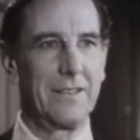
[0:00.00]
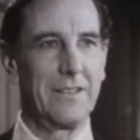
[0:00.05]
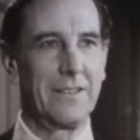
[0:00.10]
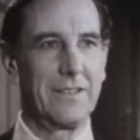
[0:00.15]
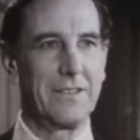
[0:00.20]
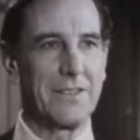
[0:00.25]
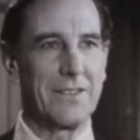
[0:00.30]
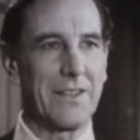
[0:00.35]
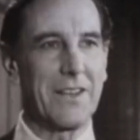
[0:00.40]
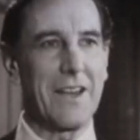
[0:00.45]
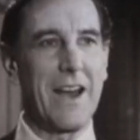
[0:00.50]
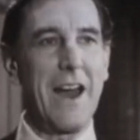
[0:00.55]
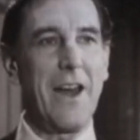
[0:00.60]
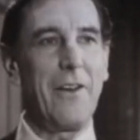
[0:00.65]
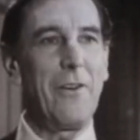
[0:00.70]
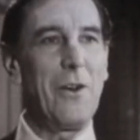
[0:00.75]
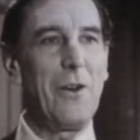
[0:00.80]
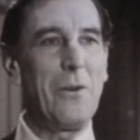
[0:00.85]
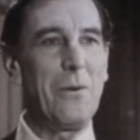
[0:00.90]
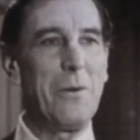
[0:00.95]
can
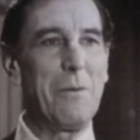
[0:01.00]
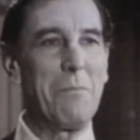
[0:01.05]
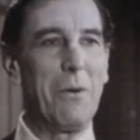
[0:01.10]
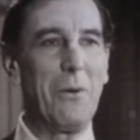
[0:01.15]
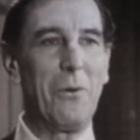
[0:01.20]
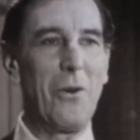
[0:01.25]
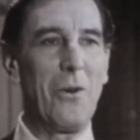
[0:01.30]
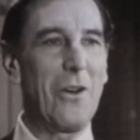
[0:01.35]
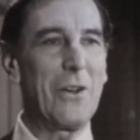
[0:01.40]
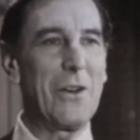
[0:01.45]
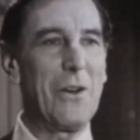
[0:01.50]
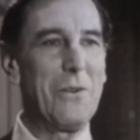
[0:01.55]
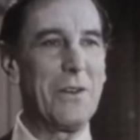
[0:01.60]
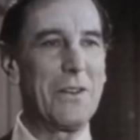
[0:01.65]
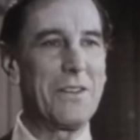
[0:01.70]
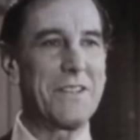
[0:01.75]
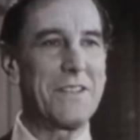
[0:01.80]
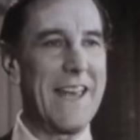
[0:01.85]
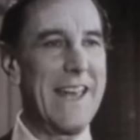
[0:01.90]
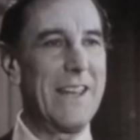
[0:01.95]
rely on them to
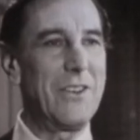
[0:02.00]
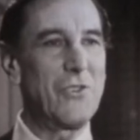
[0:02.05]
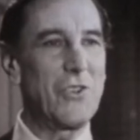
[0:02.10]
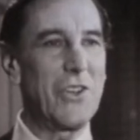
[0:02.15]
give her the